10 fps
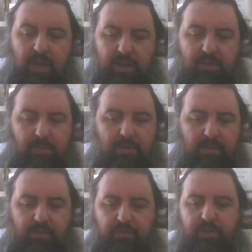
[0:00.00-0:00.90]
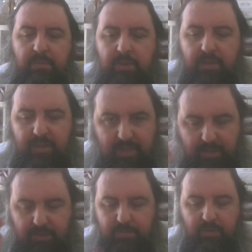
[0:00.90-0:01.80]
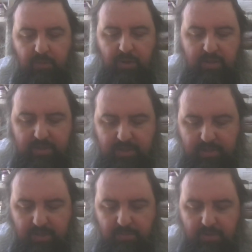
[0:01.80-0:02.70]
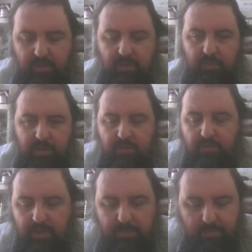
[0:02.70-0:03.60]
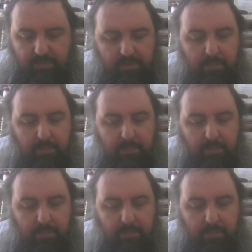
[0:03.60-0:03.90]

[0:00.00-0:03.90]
I can't remember. You have to forgive me on the details. It's been a while since I went through that book.